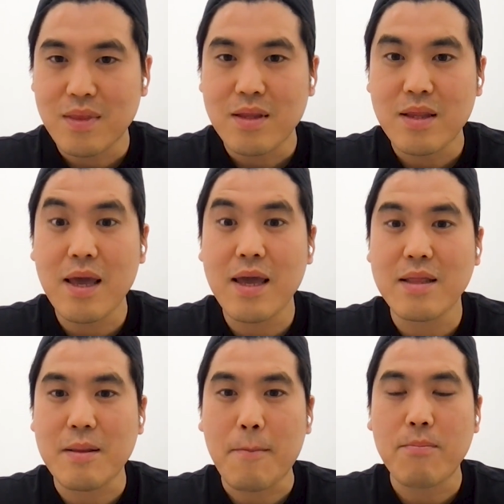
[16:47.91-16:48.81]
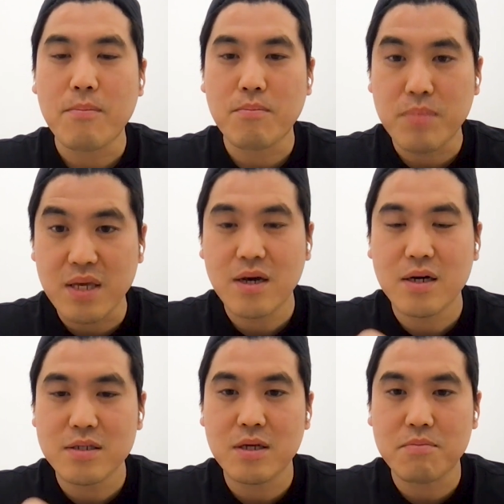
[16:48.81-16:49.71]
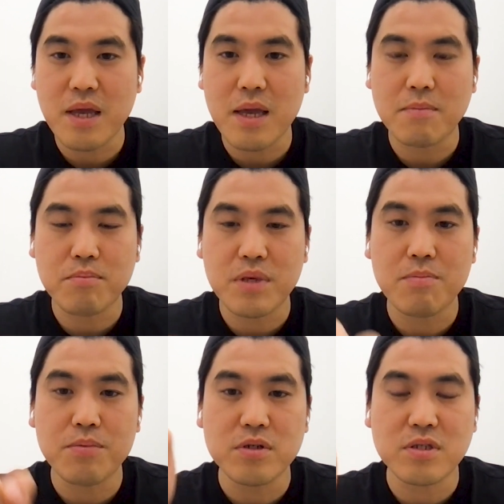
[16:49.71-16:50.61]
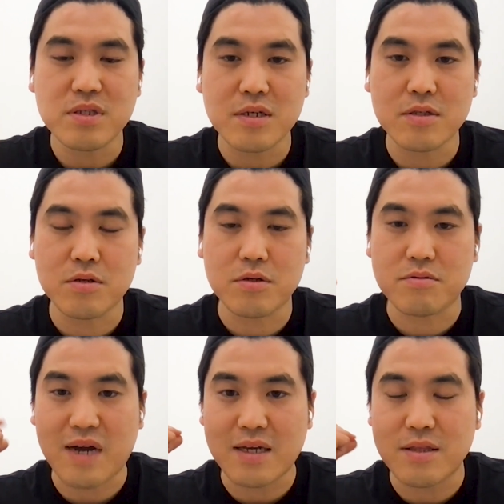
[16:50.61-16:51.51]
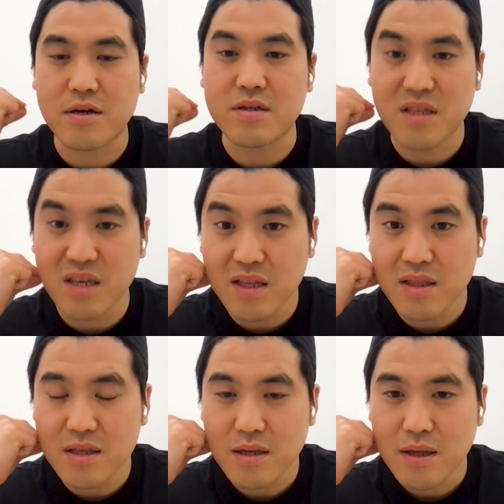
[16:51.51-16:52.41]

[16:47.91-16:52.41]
Then, because of that, people start to grind their teeth